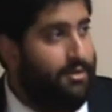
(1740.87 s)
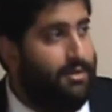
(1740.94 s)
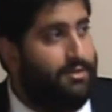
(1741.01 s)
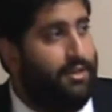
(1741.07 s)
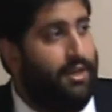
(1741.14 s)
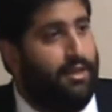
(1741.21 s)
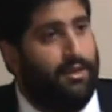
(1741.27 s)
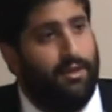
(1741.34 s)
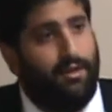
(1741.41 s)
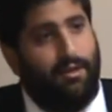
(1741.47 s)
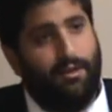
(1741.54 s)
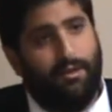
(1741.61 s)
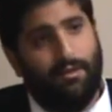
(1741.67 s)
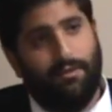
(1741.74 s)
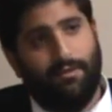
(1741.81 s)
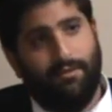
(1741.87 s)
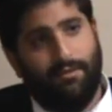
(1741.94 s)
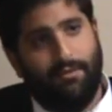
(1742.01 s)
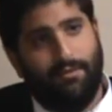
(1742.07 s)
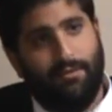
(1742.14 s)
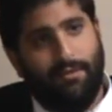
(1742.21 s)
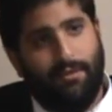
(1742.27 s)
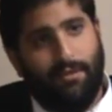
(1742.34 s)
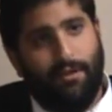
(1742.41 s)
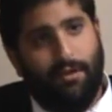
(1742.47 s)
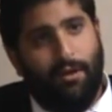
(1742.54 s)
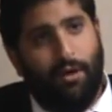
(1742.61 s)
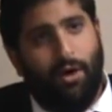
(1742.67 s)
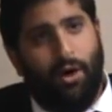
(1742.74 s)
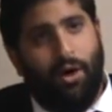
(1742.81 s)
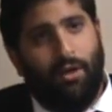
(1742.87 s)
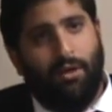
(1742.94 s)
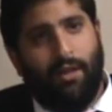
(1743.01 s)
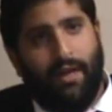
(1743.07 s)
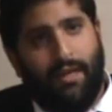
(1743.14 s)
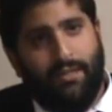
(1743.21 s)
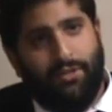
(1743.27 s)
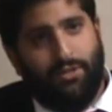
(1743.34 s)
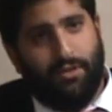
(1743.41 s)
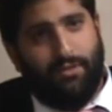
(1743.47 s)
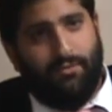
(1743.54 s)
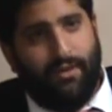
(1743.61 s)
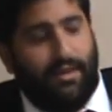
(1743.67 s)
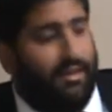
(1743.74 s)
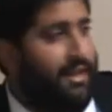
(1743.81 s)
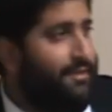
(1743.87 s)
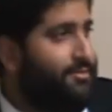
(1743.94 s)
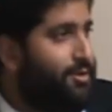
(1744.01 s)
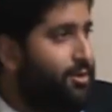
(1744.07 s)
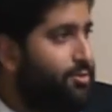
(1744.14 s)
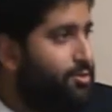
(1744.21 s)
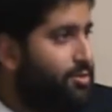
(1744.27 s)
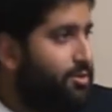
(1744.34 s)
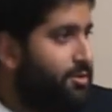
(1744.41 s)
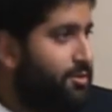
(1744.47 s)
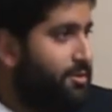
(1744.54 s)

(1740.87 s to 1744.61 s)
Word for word: He's like a online certified life coach.